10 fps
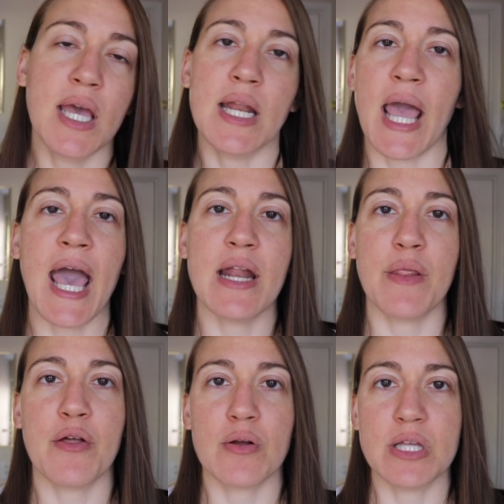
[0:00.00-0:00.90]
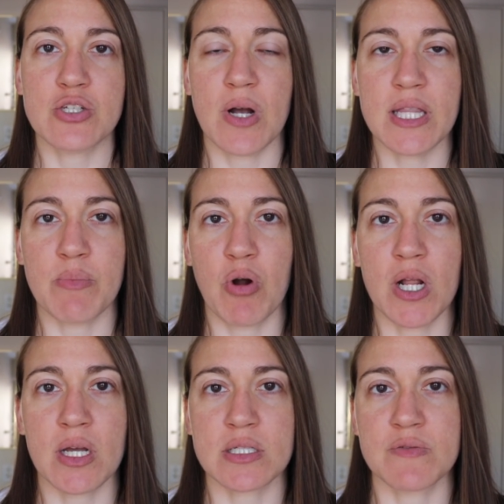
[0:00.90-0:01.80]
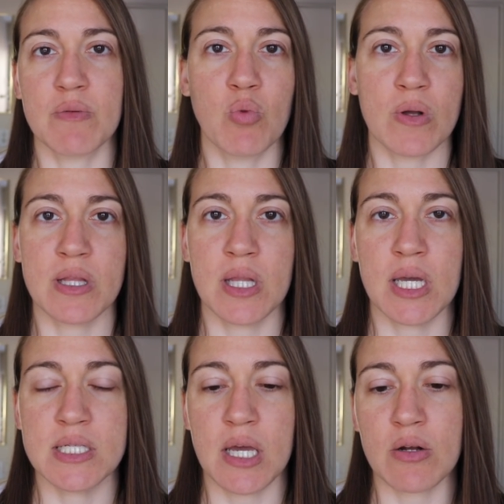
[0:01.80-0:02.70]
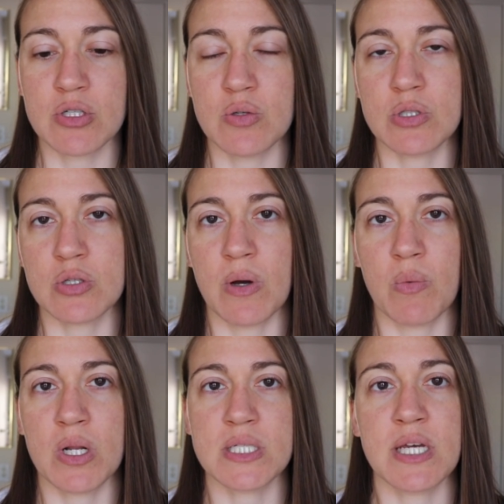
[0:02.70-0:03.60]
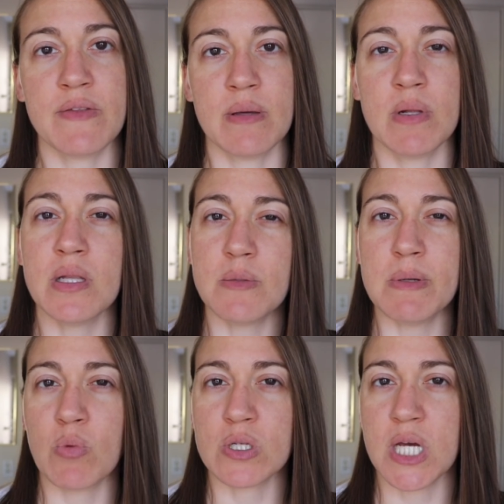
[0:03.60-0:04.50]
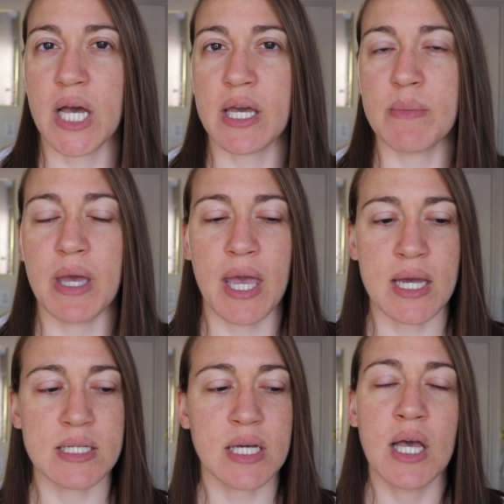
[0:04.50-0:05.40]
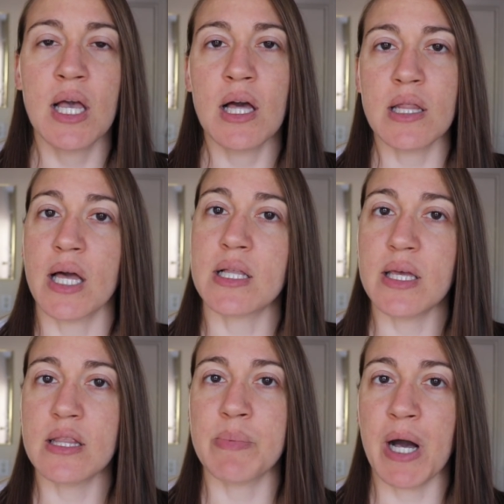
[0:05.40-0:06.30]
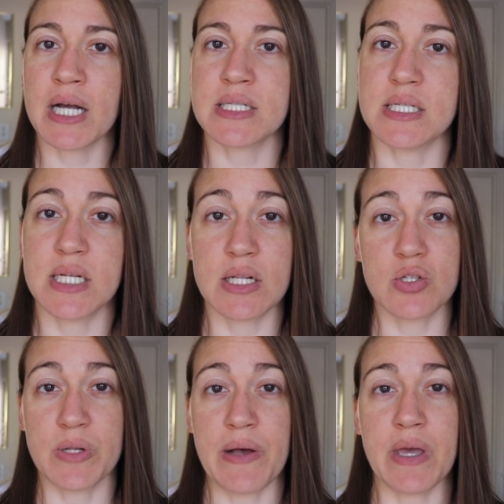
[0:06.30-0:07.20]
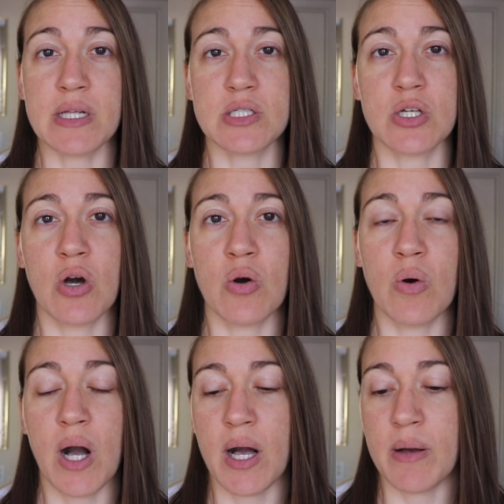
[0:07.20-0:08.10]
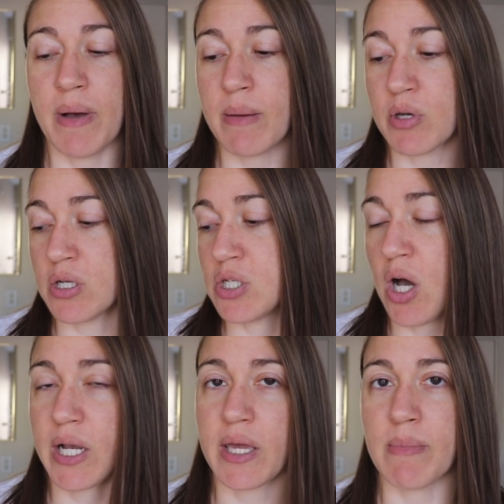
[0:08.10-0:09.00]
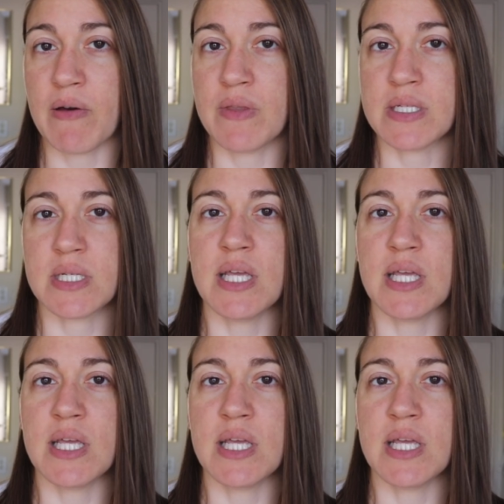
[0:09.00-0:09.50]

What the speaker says: And I hadn't thoroughly tried the products for more than like a day or two, so I wanted to give them a little bit more time, and luckily the box is not sold out yet, so I'm good talking about this.